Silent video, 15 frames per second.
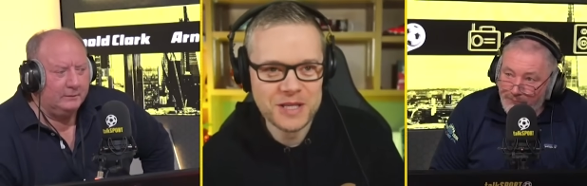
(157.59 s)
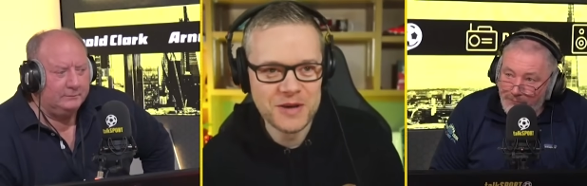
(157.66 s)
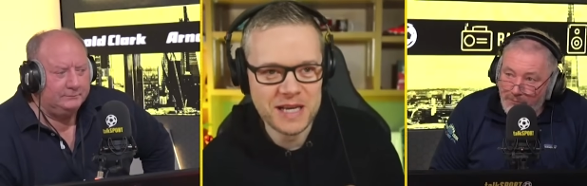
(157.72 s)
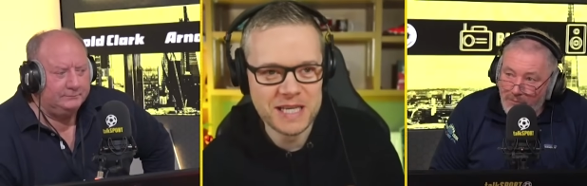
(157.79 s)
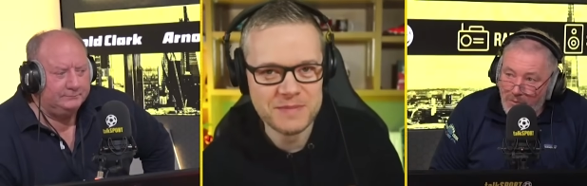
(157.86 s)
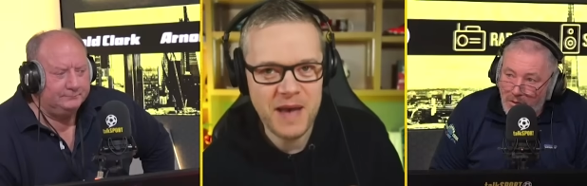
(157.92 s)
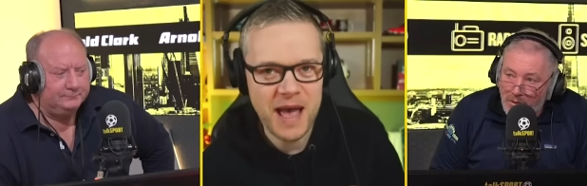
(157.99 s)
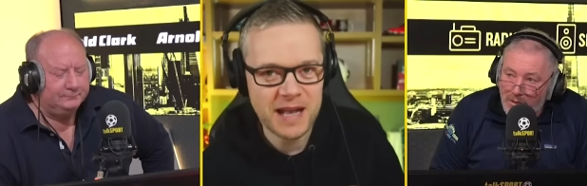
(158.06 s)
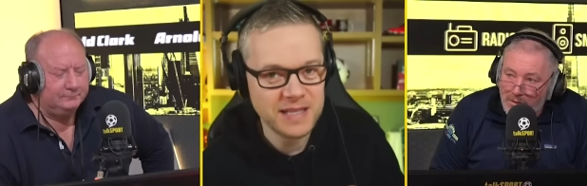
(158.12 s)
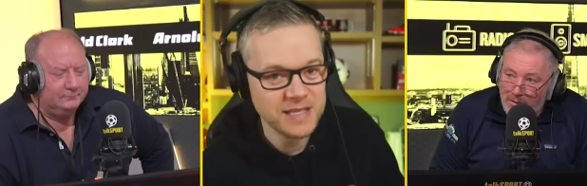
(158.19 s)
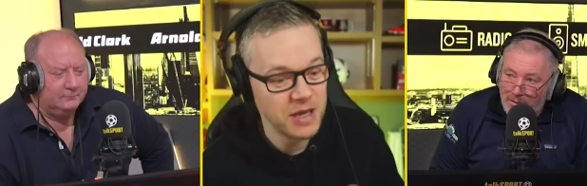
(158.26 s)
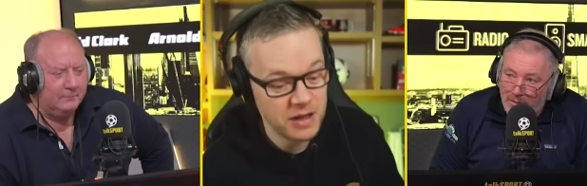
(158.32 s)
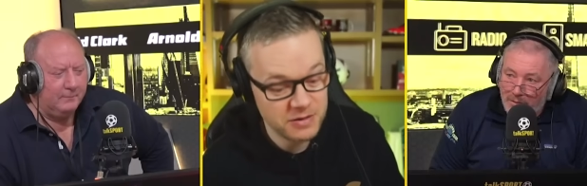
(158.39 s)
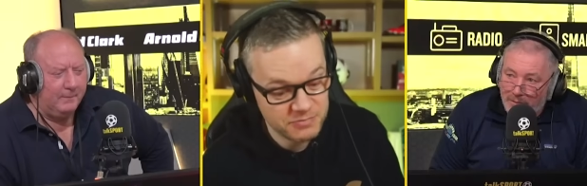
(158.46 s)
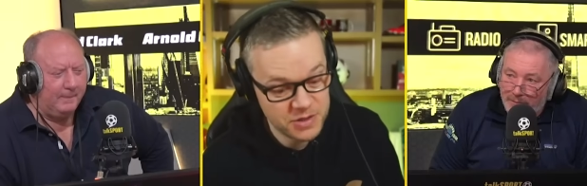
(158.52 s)
Speaker 1: do you expect?
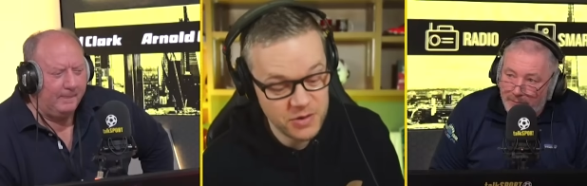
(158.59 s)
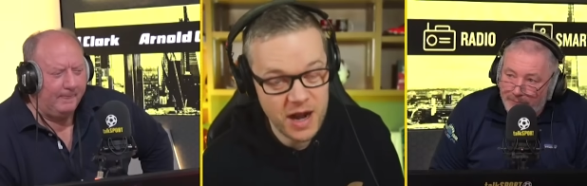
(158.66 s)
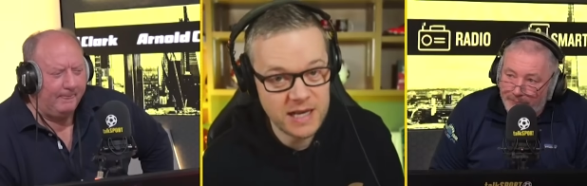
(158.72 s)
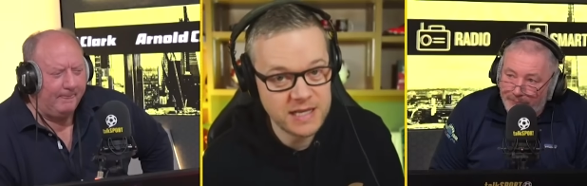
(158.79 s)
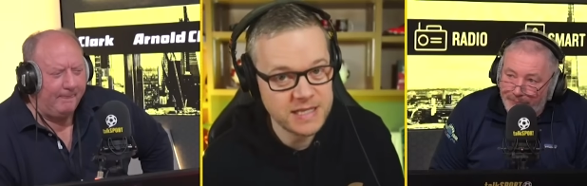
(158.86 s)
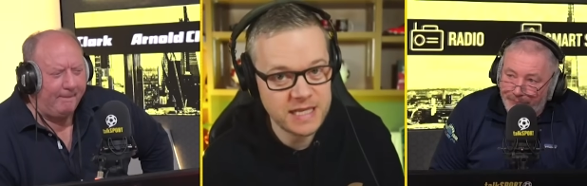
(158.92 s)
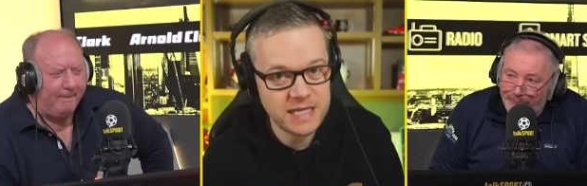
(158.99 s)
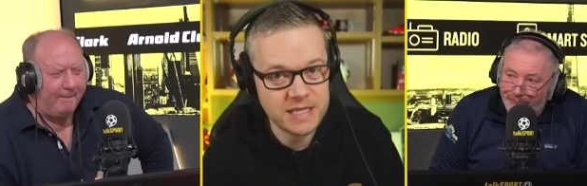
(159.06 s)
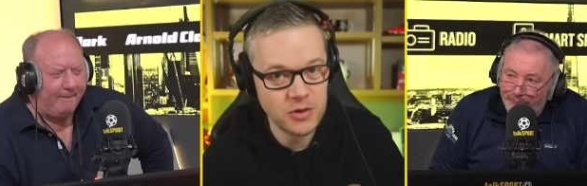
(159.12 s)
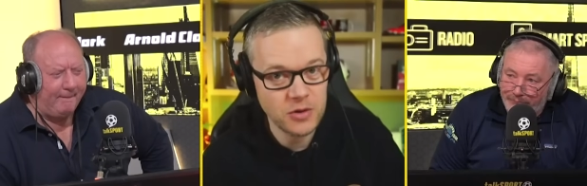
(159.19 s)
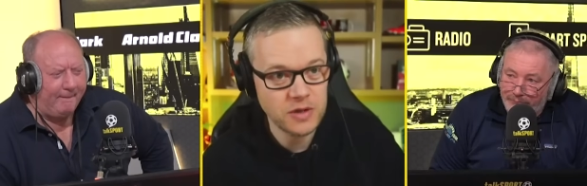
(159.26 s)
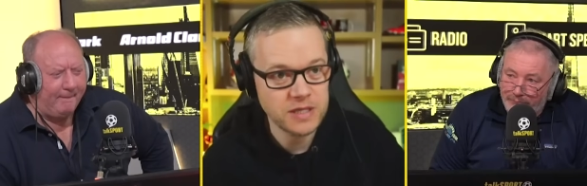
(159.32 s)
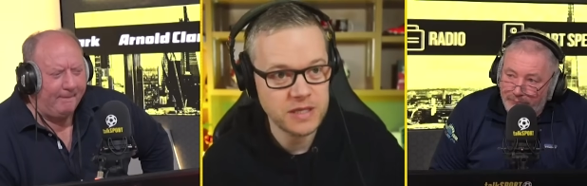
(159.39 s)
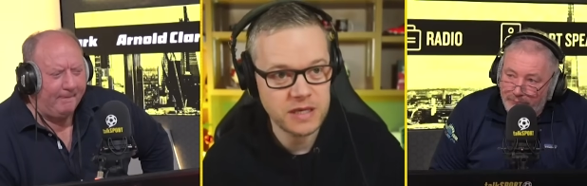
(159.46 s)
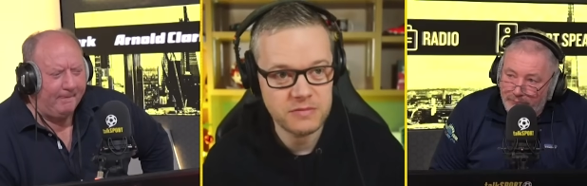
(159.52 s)
Sir Alex didn't
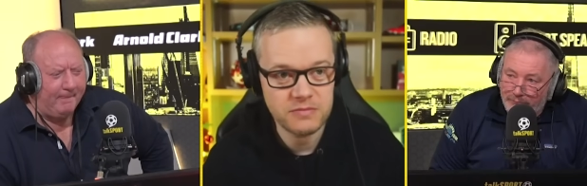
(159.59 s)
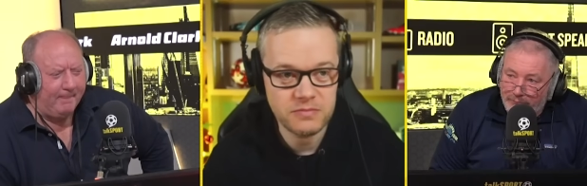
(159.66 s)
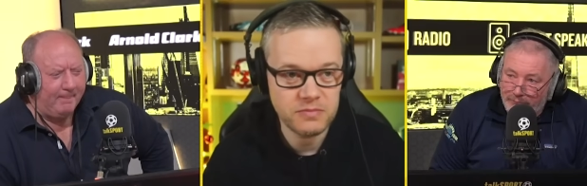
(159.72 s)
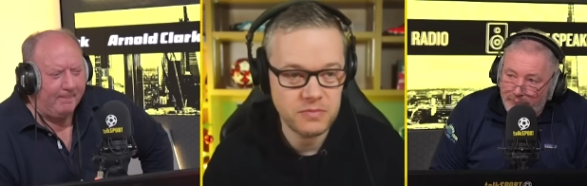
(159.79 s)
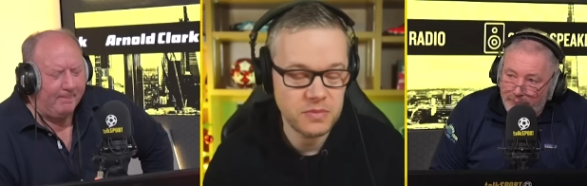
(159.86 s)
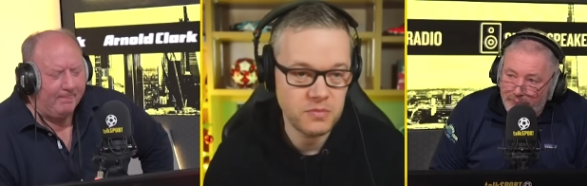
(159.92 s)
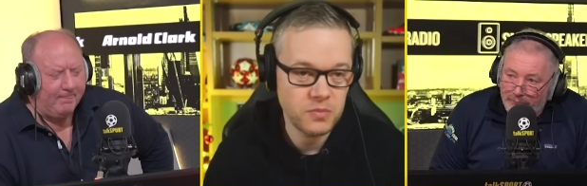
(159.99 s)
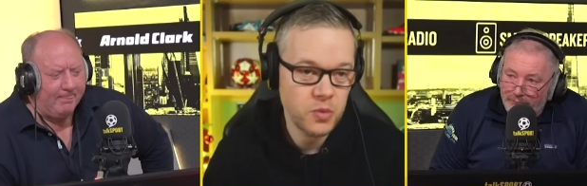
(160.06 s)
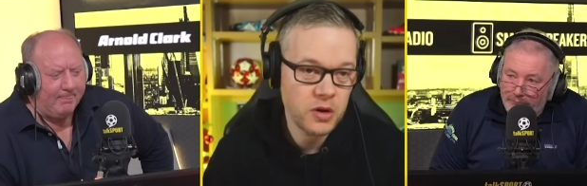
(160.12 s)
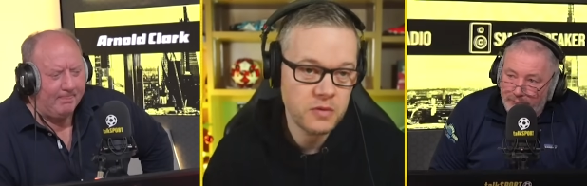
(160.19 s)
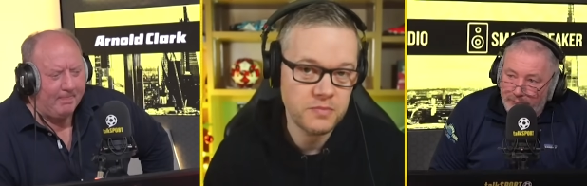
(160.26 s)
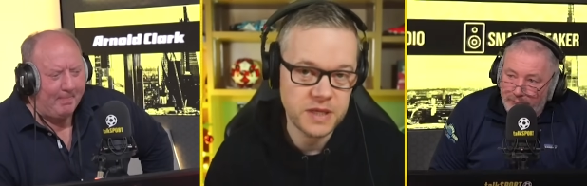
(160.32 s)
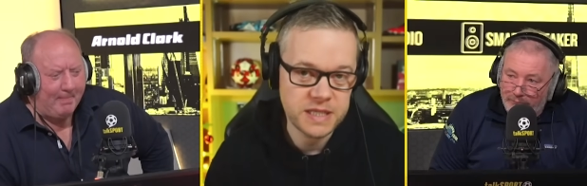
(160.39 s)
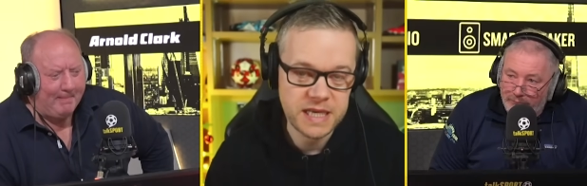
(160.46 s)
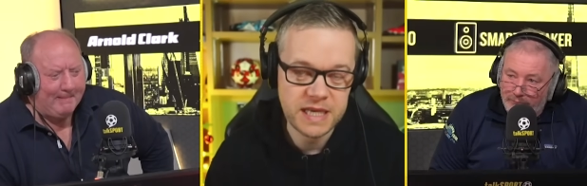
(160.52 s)
talk to one
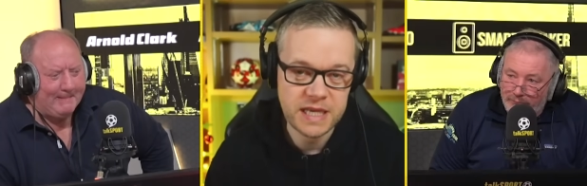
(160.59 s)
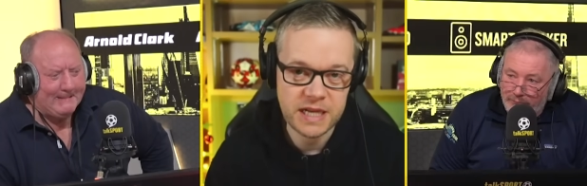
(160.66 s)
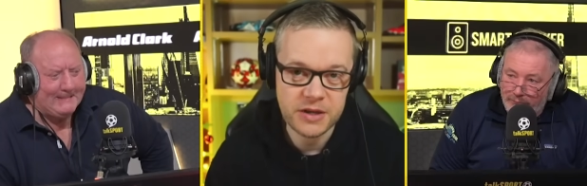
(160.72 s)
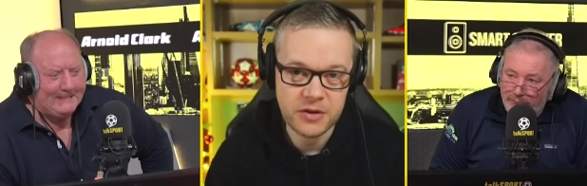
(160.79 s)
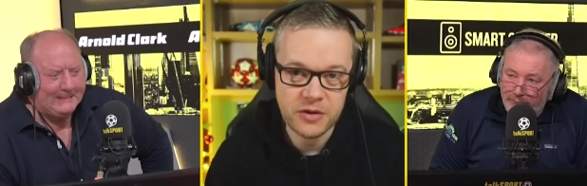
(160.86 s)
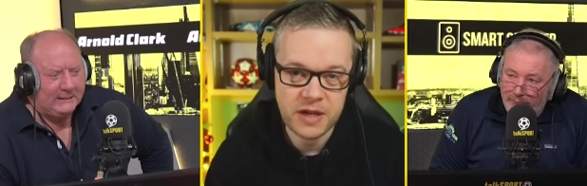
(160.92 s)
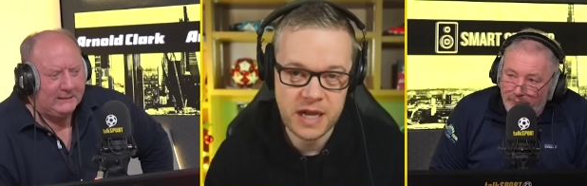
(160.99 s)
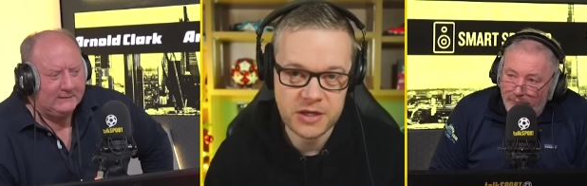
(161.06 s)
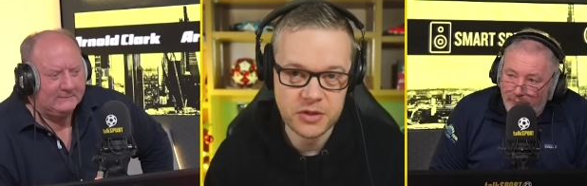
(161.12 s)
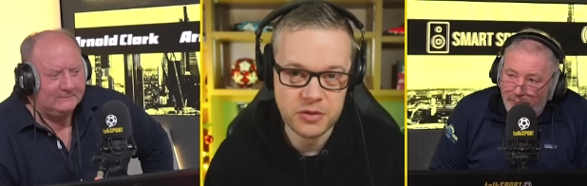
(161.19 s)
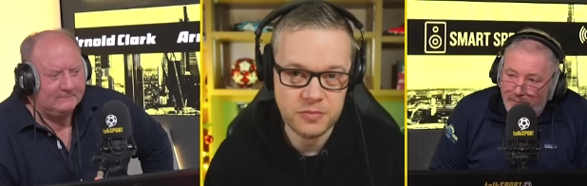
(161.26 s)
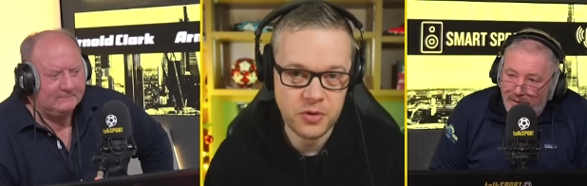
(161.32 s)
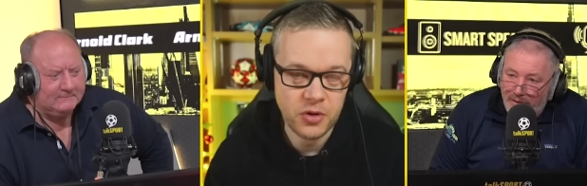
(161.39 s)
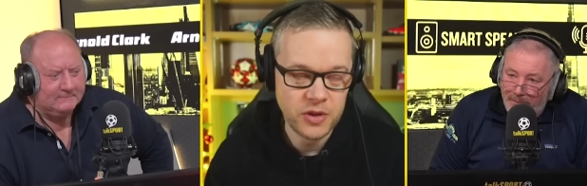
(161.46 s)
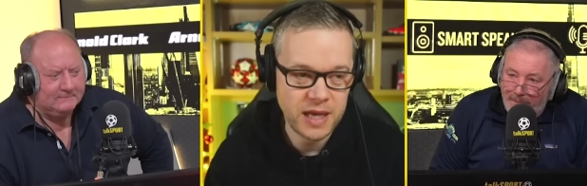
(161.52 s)
particular national
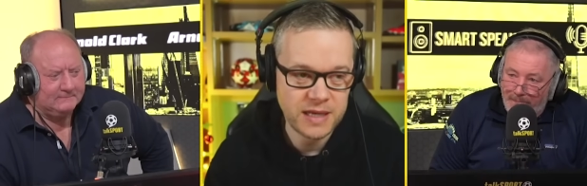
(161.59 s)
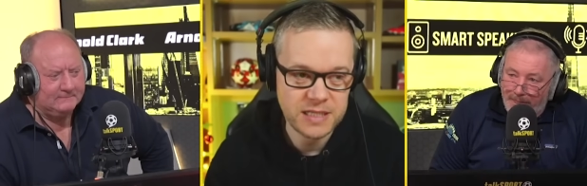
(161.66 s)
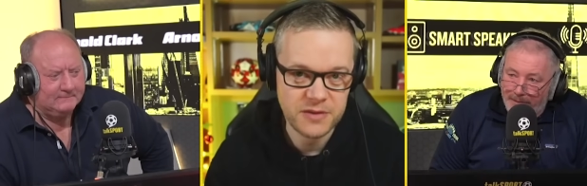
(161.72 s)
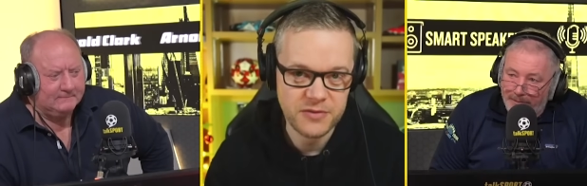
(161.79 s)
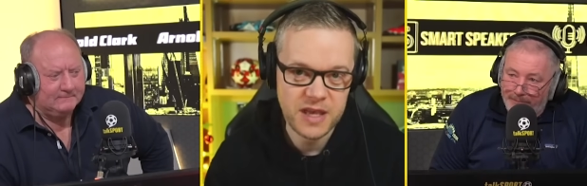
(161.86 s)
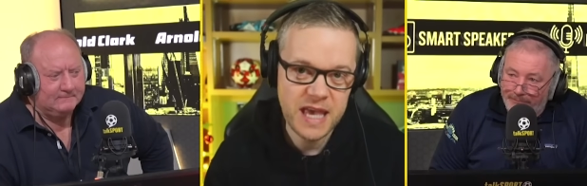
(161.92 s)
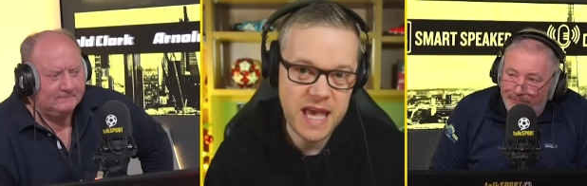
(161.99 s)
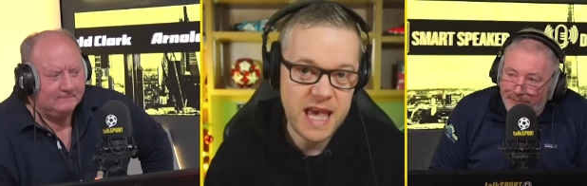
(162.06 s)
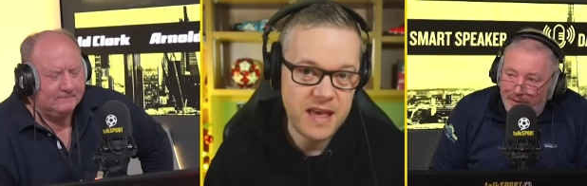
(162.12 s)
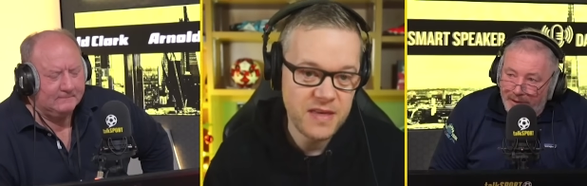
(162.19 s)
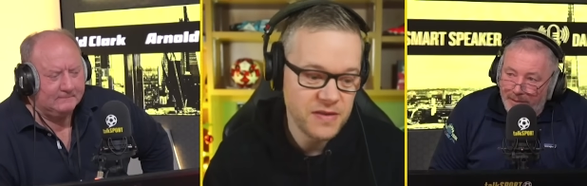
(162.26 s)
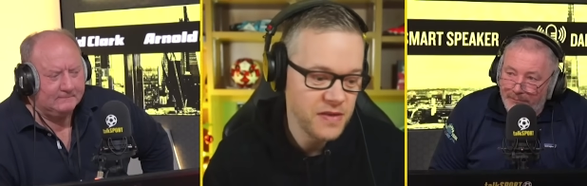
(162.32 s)
broadcaster for years.